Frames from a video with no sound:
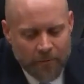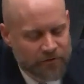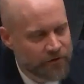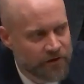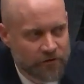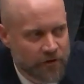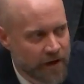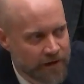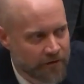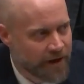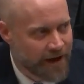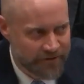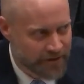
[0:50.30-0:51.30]
I'm afraid, sir, I
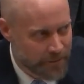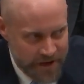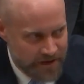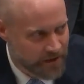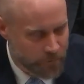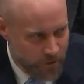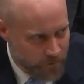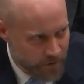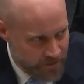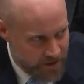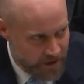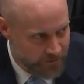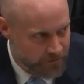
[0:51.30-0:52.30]
don't have an opinion one
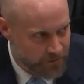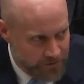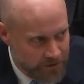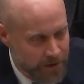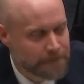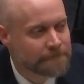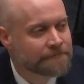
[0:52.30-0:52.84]
way or the other on that.